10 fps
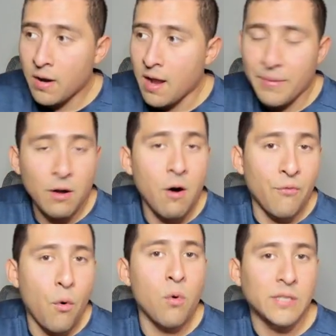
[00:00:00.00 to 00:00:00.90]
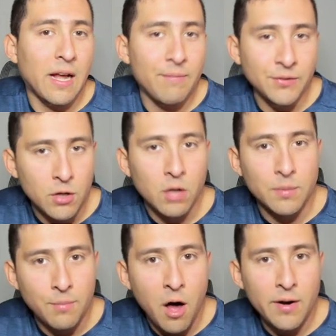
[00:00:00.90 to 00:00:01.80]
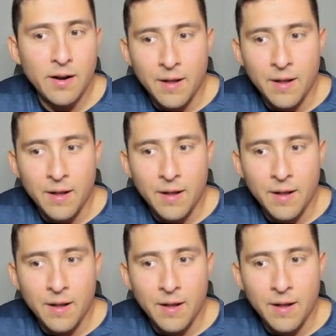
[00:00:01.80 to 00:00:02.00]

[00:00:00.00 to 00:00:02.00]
And I mean, of course, I haven't talked about it.